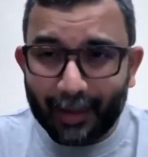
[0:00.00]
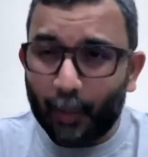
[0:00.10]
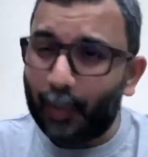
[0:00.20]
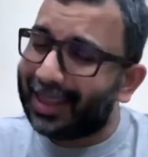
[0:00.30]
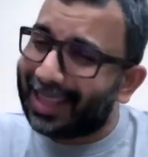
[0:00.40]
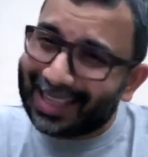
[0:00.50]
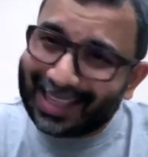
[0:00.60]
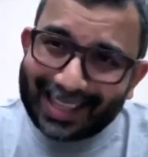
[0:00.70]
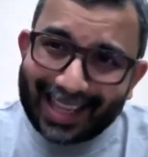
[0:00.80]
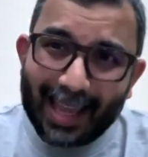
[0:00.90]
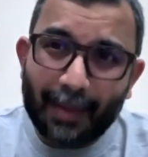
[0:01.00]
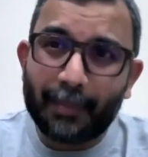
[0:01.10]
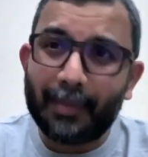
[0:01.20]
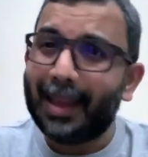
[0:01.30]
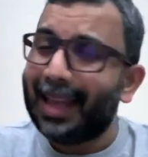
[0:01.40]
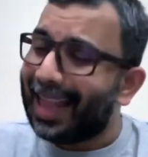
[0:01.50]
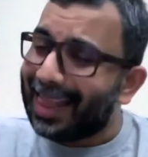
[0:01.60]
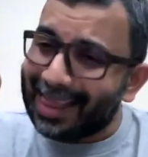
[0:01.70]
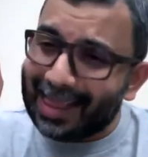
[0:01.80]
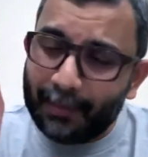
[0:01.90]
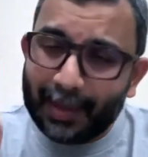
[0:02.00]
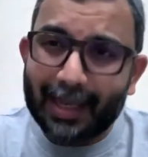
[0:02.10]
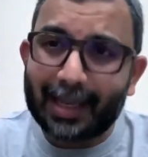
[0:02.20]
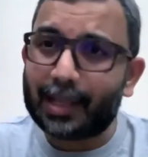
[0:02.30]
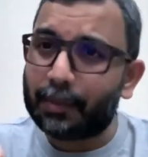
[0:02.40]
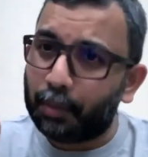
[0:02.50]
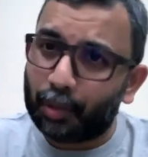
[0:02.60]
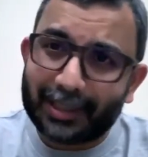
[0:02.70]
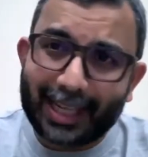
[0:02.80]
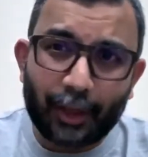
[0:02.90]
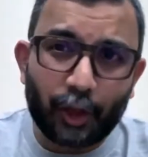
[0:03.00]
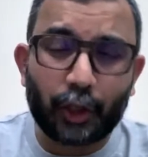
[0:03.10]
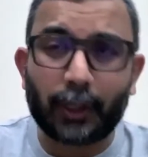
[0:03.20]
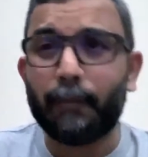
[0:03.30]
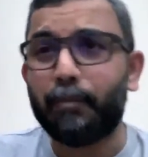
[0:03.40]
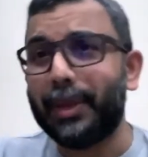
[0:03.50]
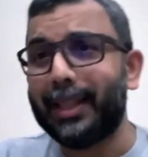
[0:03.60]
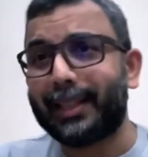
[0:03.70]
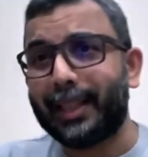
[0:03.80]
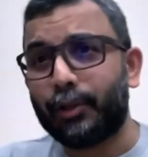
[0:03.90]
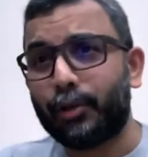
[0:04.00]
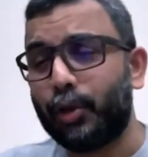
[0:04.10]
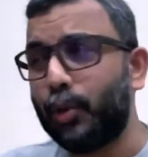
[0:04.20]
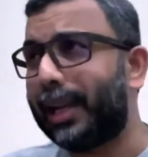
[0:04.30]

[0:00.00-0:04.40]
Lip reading: with the same limitless potential built into you.